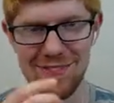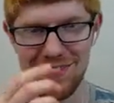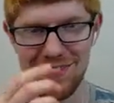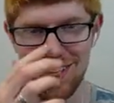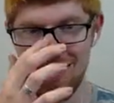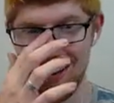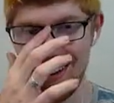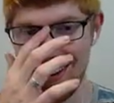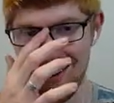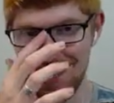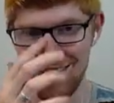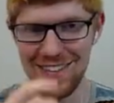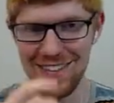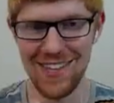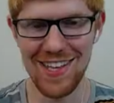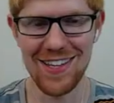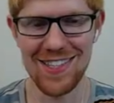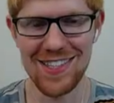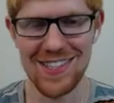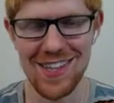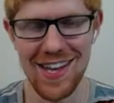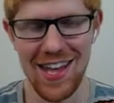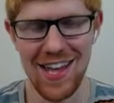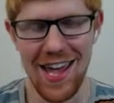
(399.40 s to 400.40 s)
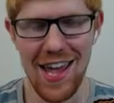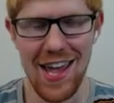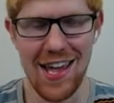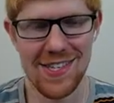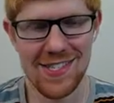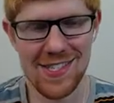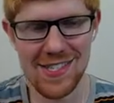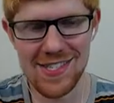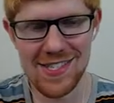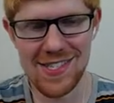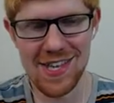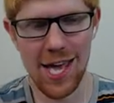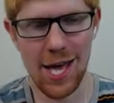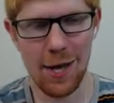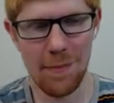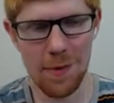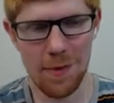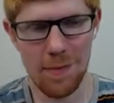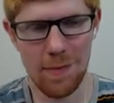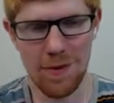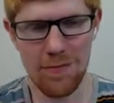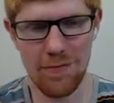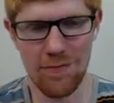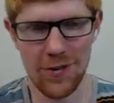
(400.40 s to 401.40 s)
I'm carrying this. Is this thing
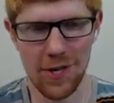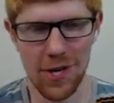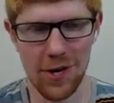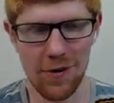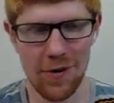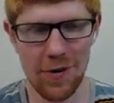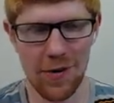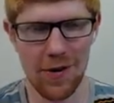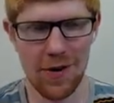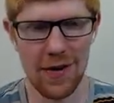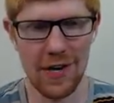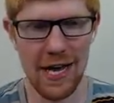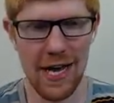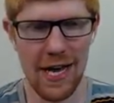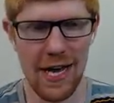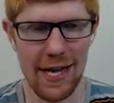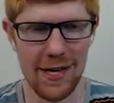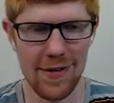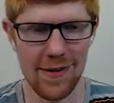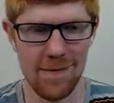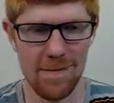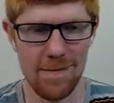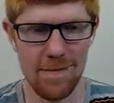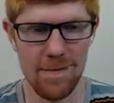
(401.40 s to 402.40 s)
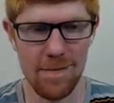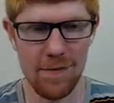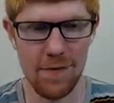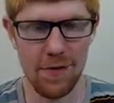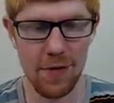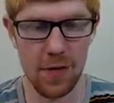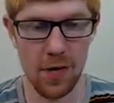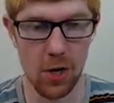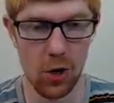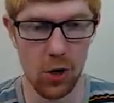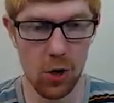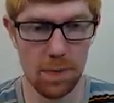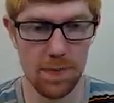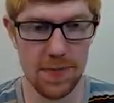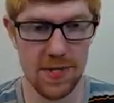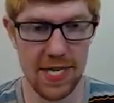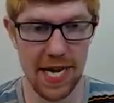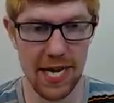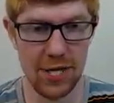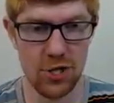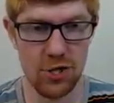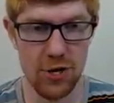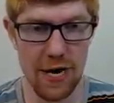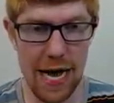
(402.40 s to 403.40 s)
helping me float or not? Oops,
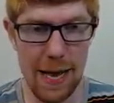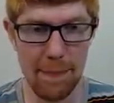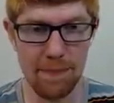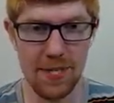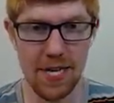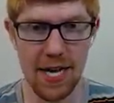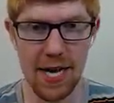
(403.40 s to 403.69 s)
I dropped